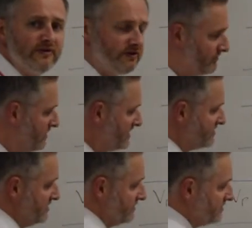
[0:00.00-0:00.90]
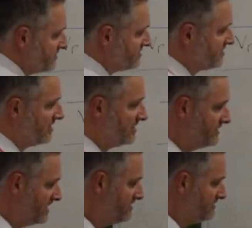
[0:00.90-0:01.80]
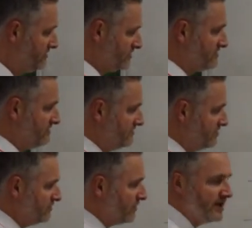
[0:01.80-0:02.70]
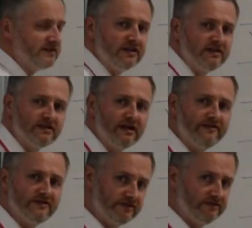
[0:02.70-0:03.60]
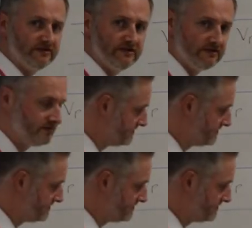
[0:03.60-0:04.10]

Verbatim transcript: with the ratios, then just do what I did at the start,